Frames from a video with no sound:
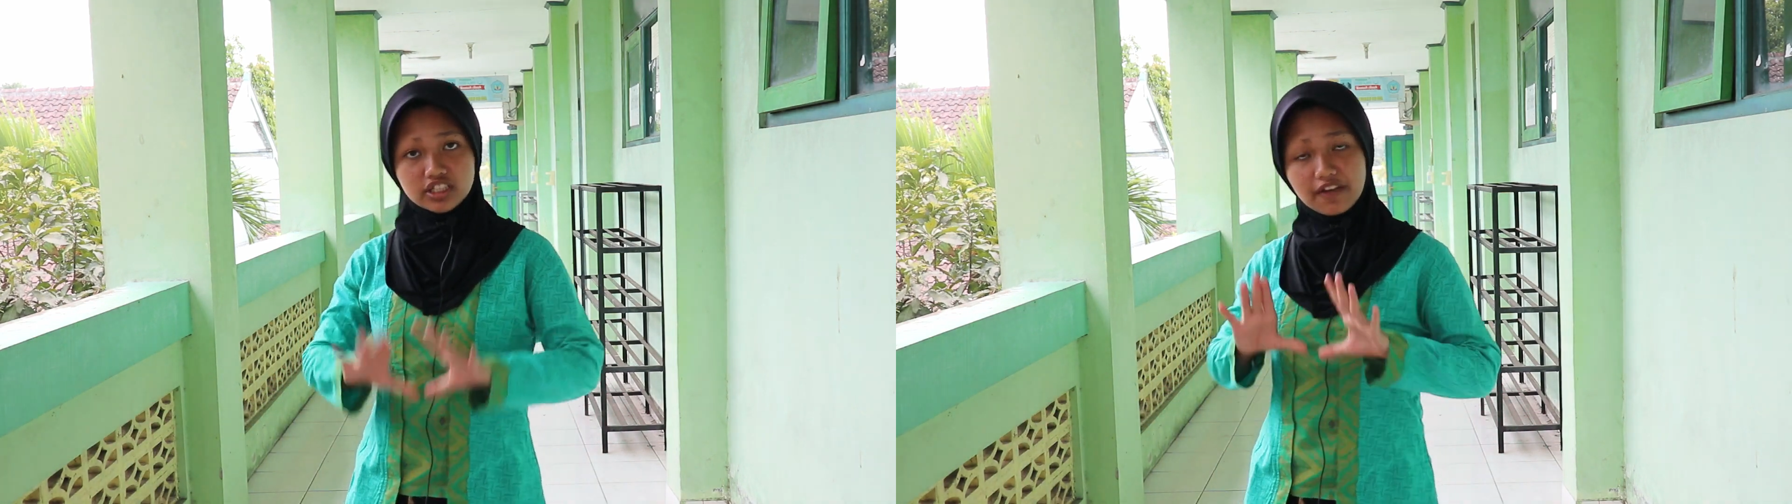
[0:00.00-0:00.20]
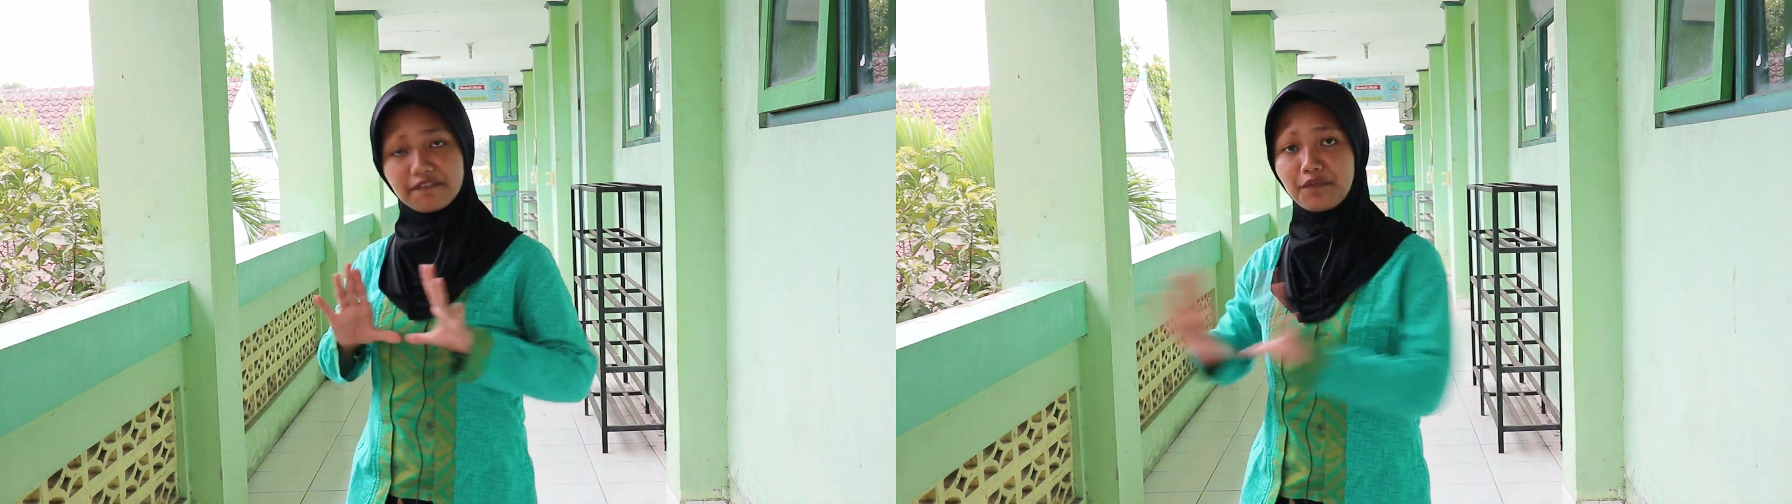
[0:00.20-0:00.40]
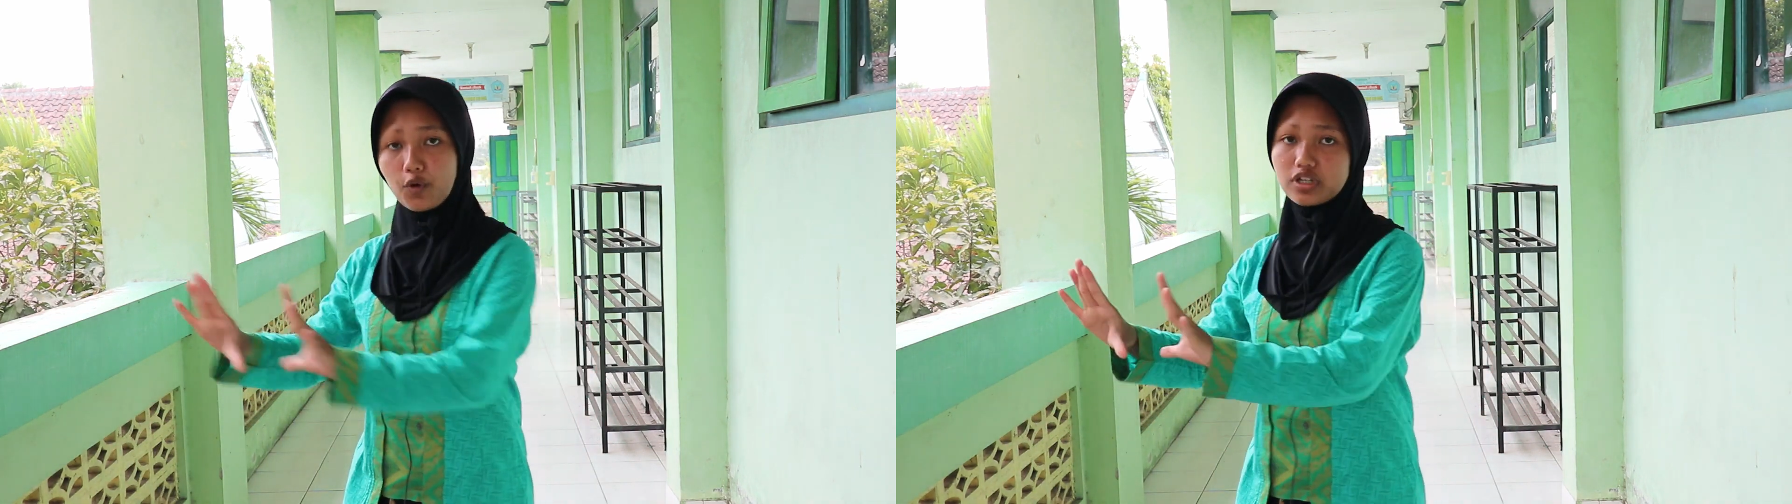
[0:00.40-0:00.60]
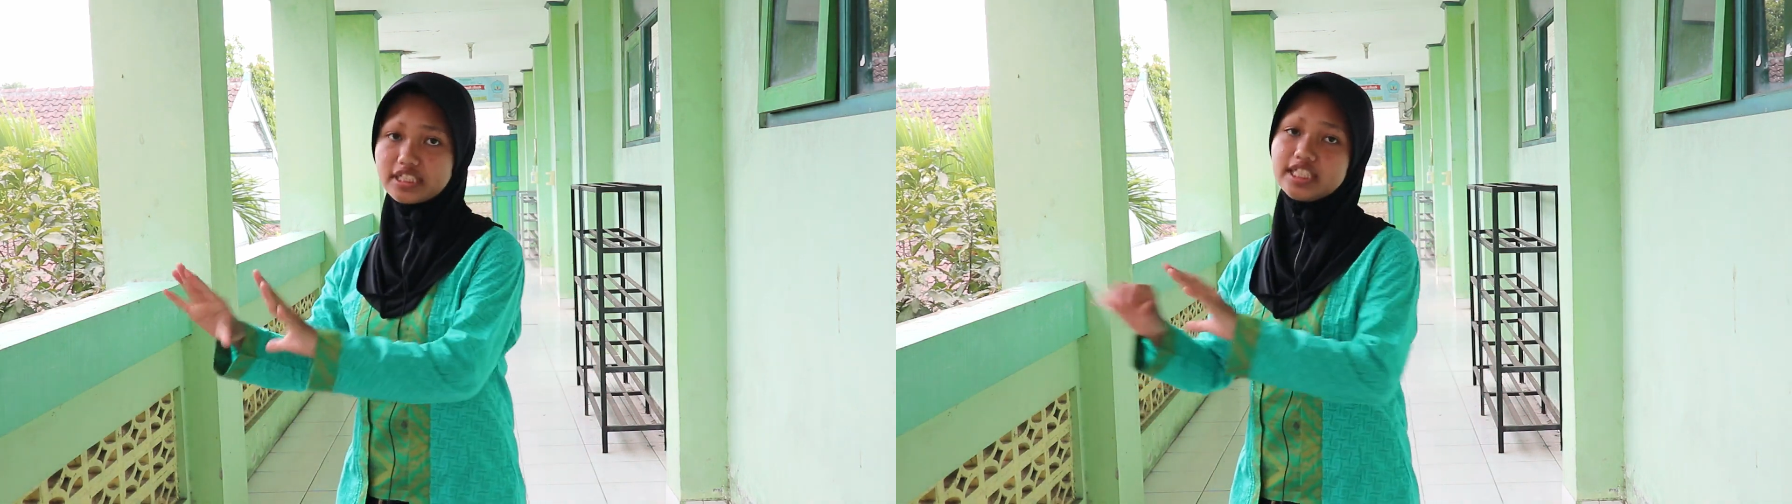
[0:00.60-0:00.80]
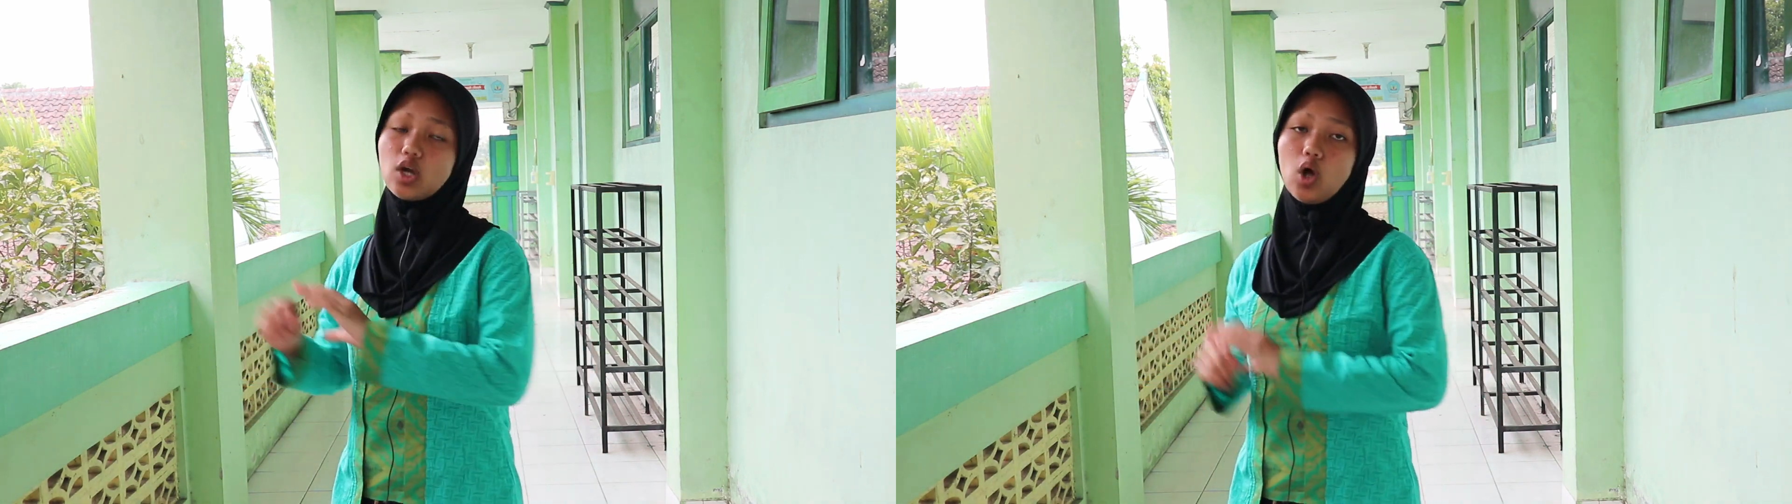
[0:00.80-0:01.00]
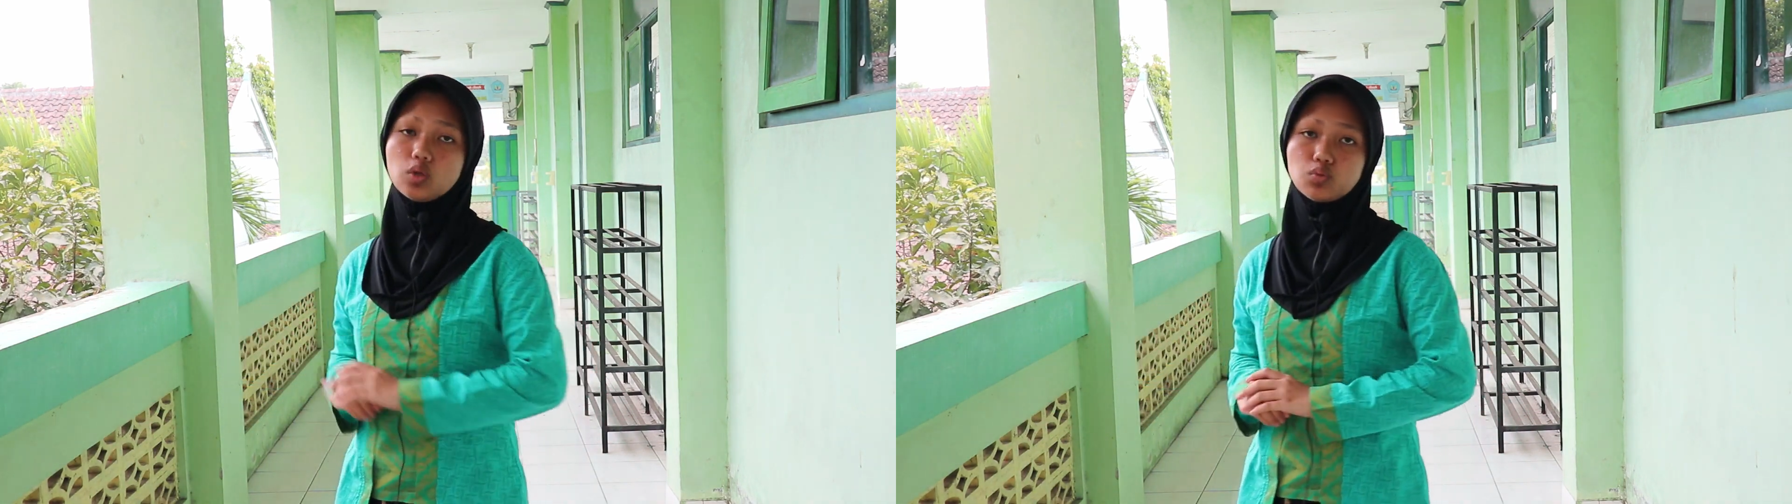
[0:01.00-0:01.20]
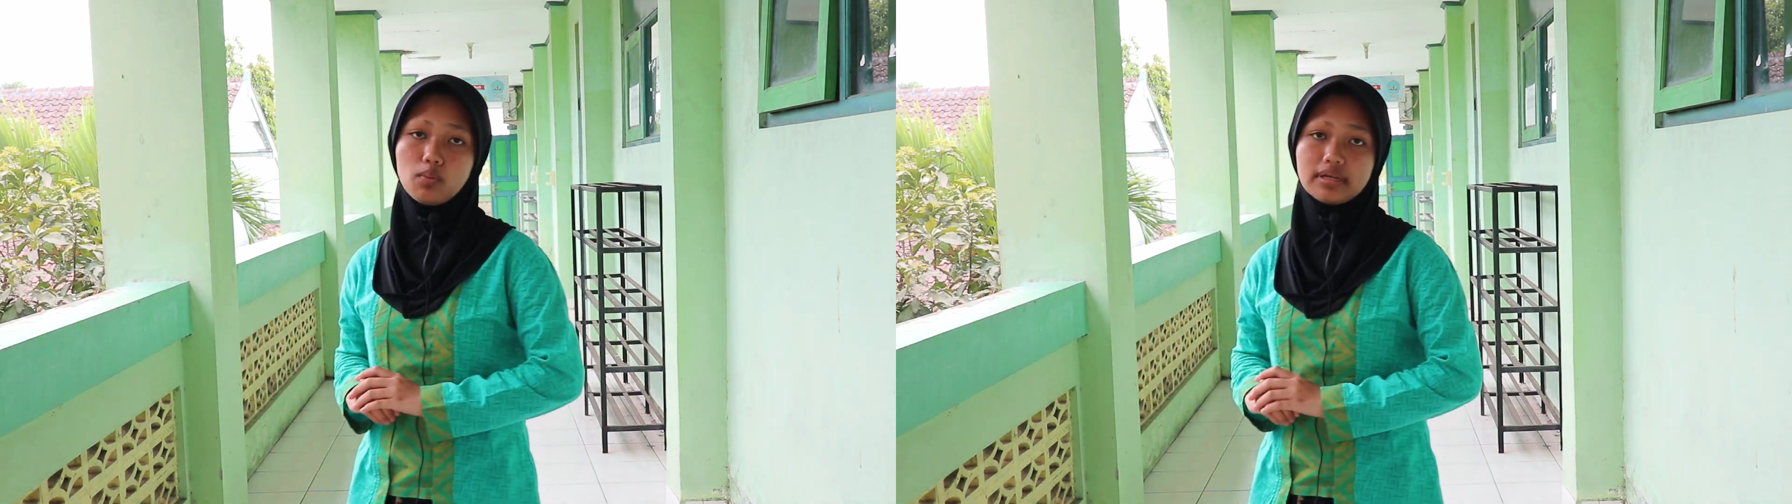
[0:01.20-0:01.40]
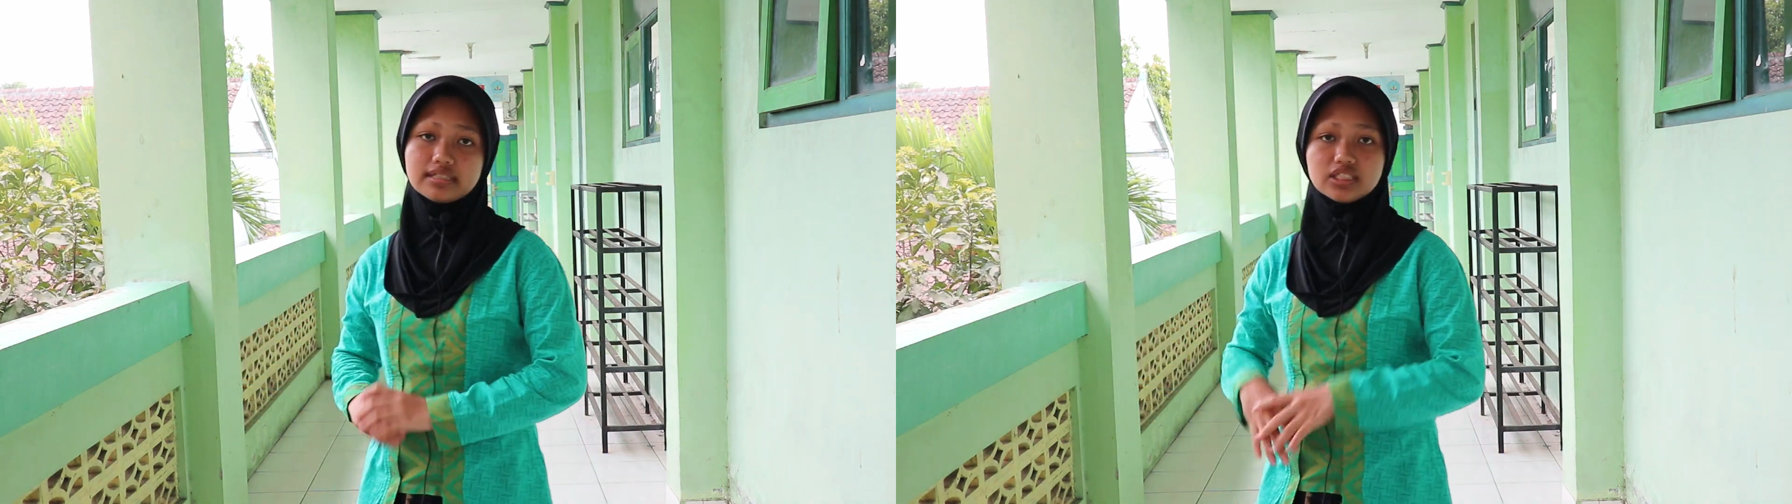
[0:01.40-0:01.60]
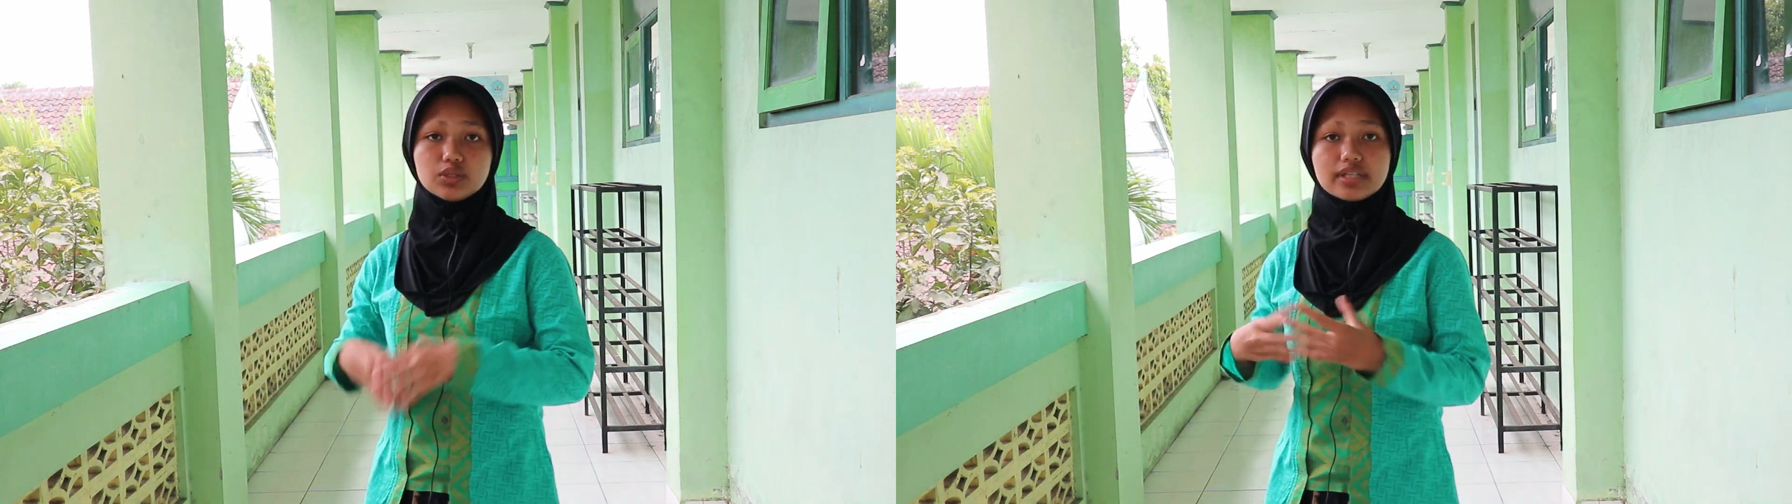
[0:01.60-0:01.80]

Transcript: She forced the old woman